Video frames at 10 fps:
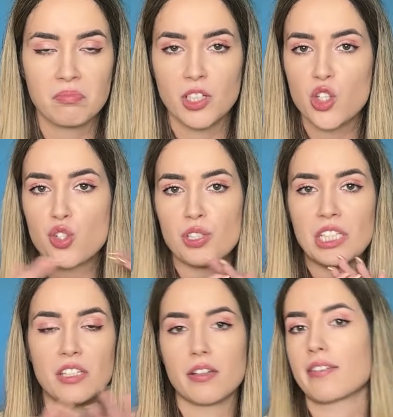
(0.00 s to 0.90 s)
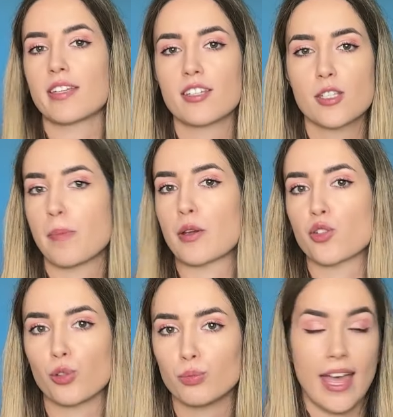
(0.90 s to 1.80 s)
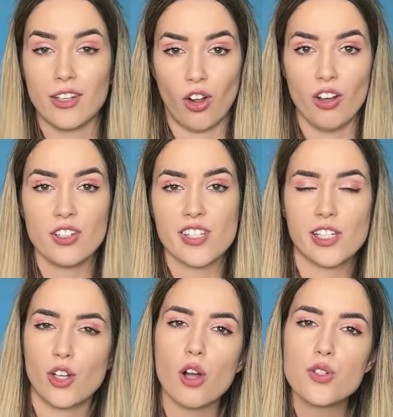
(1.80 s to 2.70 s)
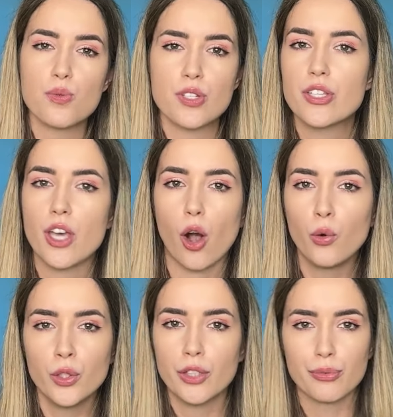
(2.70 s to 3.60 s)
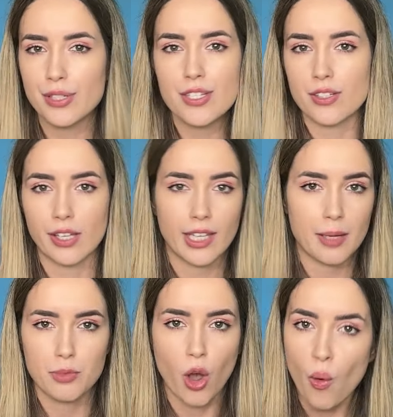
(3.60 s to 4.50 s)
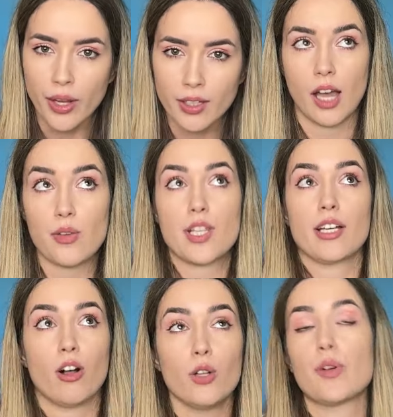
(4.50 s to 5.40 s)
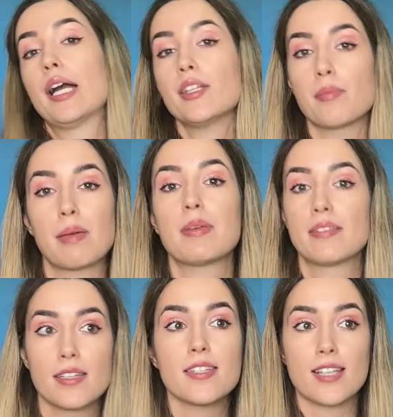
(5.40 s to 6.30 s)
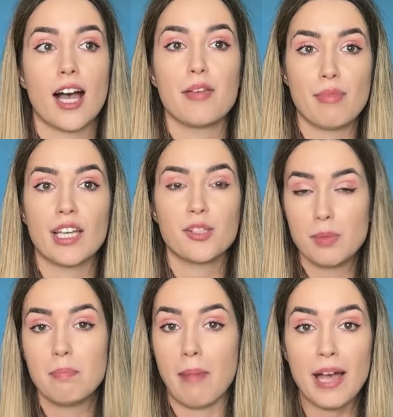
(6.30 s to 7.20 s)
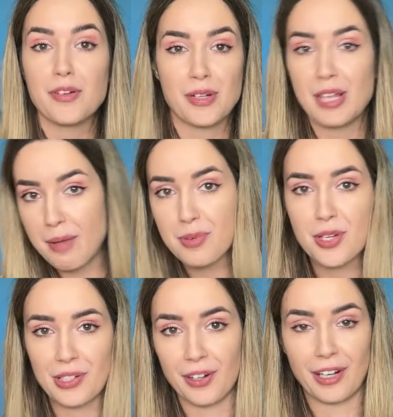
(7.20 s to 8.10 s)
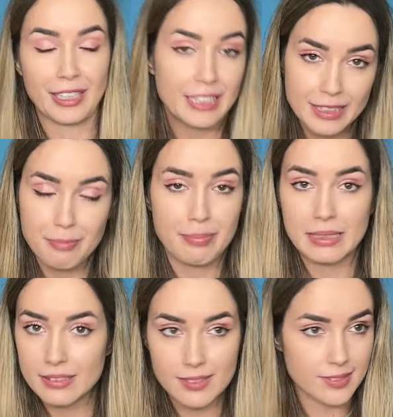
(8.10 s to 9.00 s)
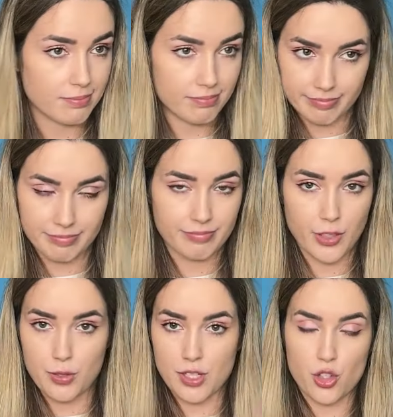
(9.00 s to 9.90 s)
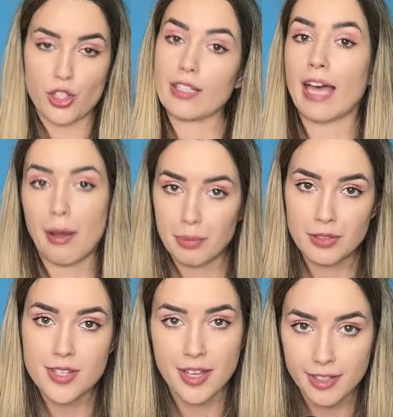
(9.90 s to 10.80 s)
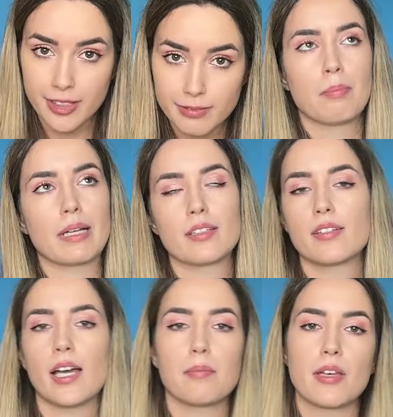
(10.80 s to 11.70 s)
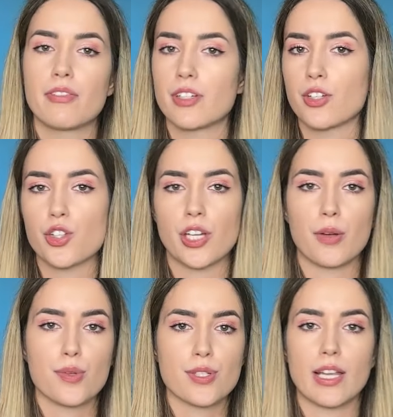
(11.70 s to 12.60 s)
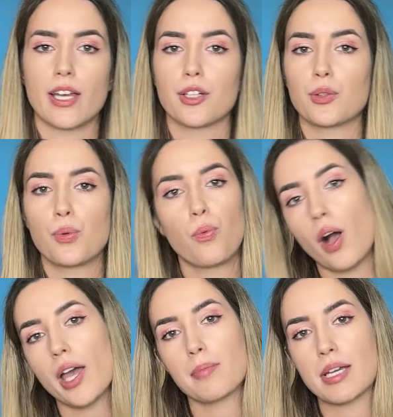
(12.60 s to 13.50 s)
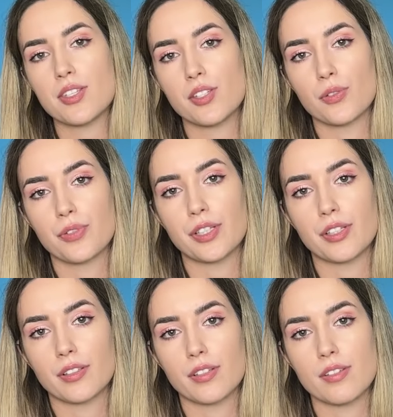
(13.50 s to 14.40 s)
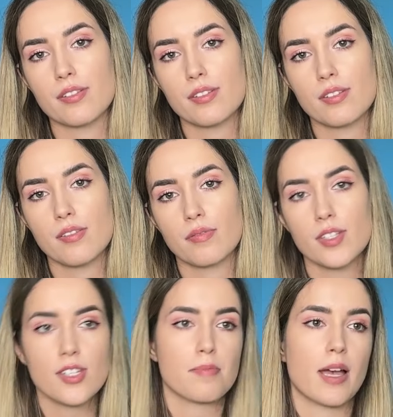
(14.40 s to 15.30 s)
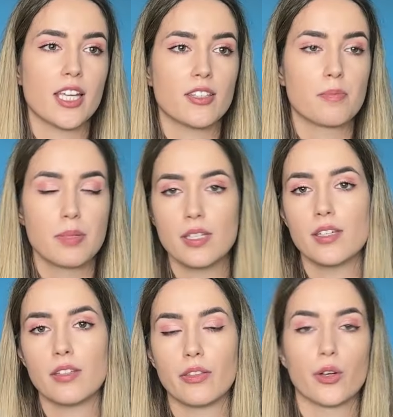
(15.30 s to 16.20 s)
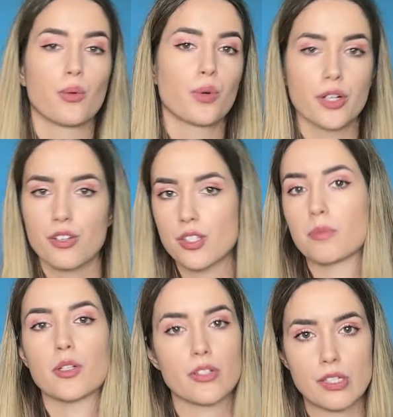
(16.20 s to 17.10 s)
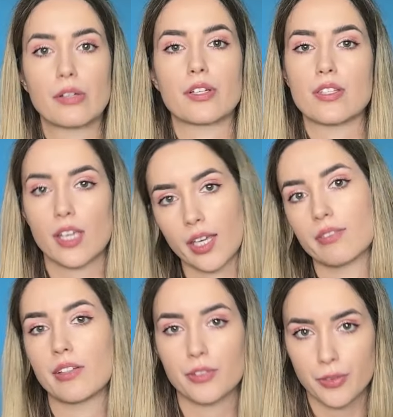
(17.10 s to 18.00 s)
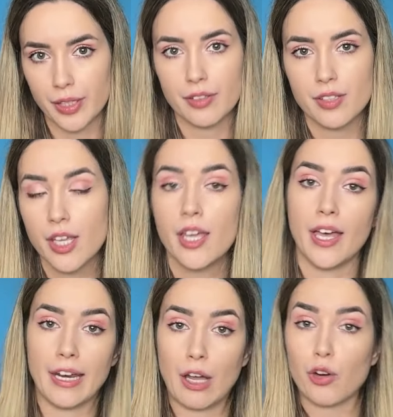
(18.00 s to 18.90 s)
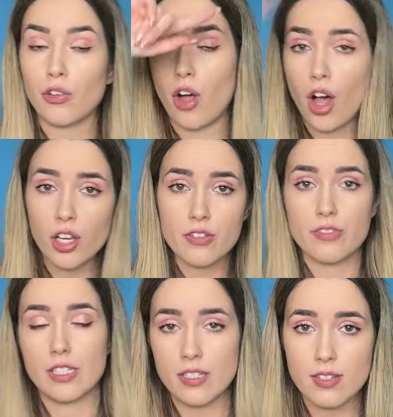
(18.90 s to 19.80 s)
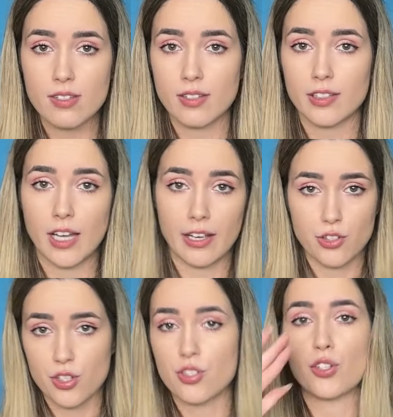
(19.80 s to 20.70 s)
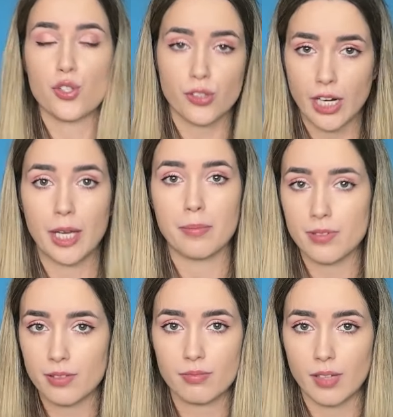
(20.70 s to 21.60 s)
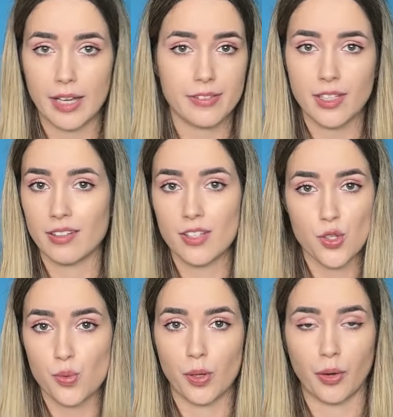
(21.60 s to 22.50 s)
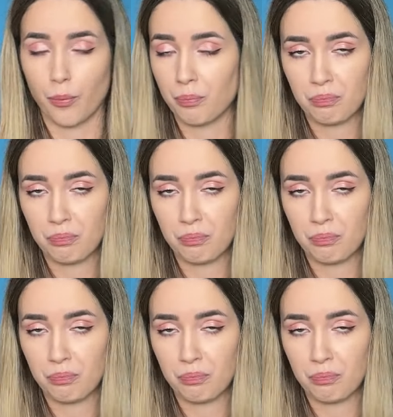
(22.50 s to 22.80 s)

Literally nothing special. And honestly, Knox was the only reason I kept going. I was like, alright, maybe this guy might be my redemption arc, but no such thing happened, sadly. By the time I finished, I was like, why am I still reading this? This might be the worst book series I have ever read. And out of all of these that I just described, I think this one